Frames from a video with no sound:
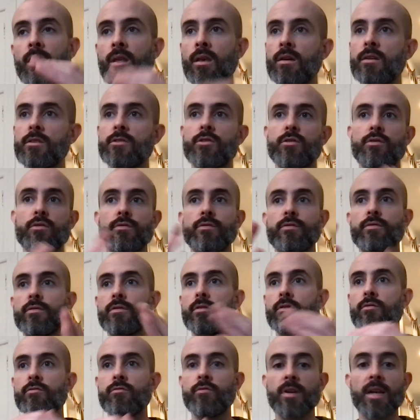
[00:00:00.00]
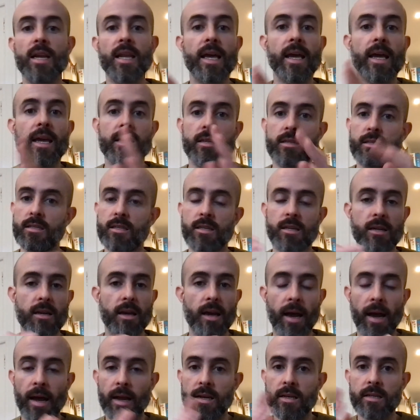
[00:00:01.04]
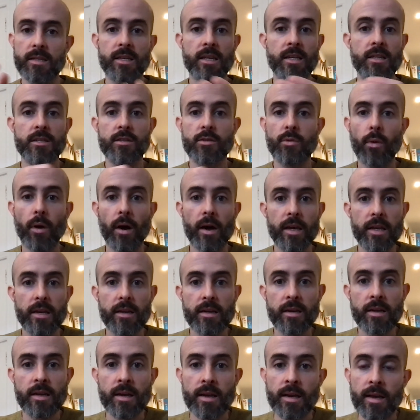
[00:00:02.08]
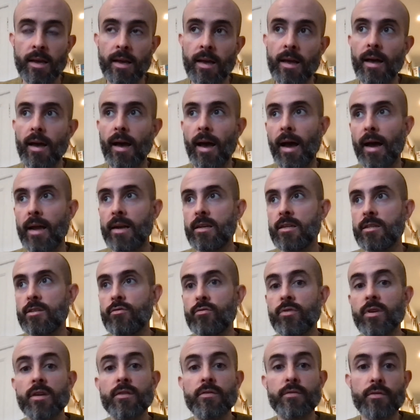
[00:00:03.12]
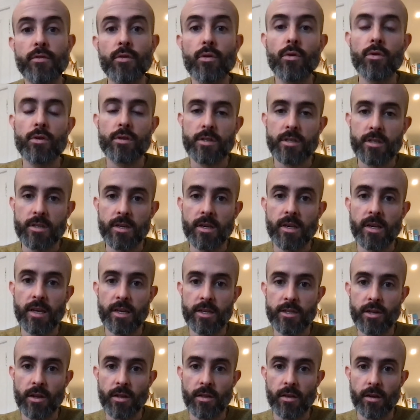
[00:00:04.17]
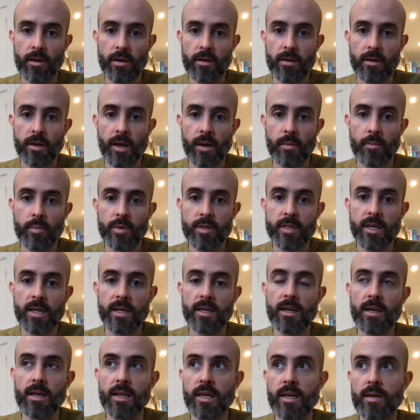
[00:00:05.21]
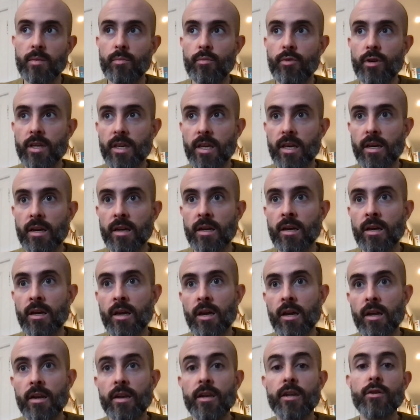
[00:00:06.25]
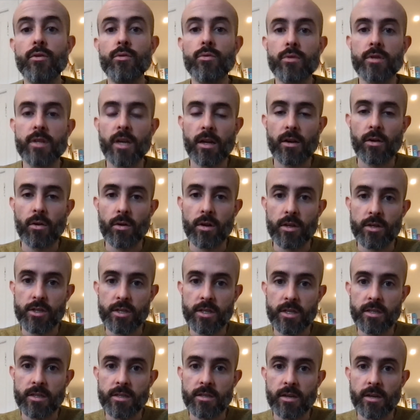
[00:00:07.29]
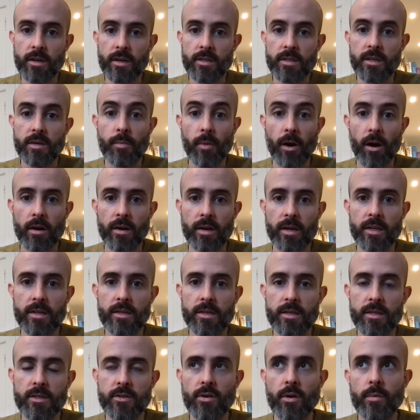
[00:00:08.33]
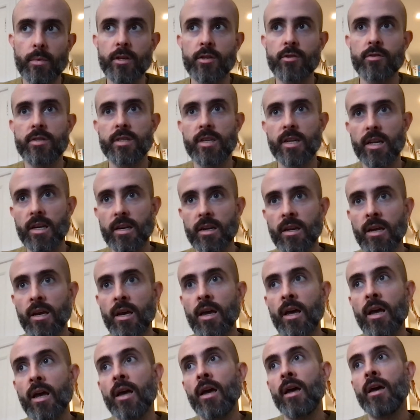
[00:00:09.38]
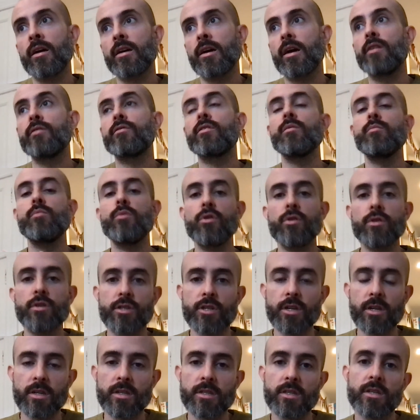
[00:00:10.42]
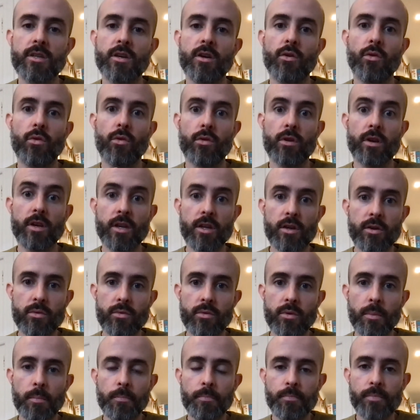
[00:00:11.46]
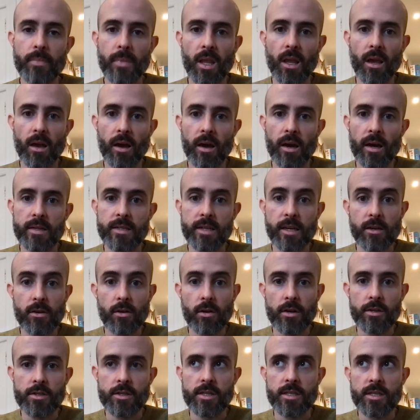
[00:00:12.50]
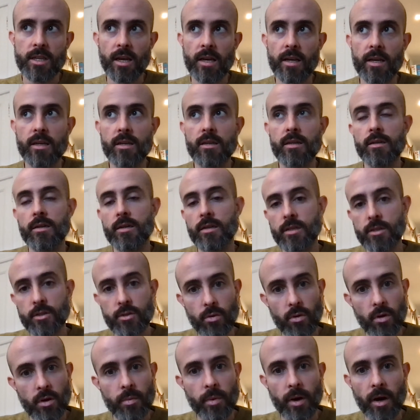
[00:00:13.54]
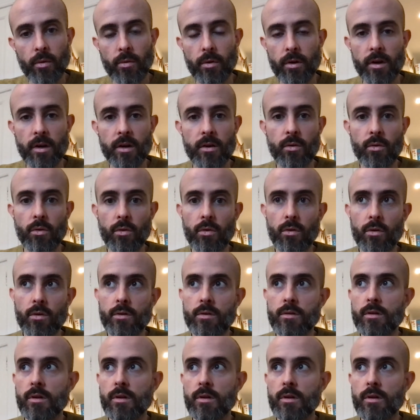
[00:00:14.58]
sort of relate and entwine and reinforce each other, particularly in bringing new technologies to market. So I'm interested in kind of emergent or new technologies like solar power or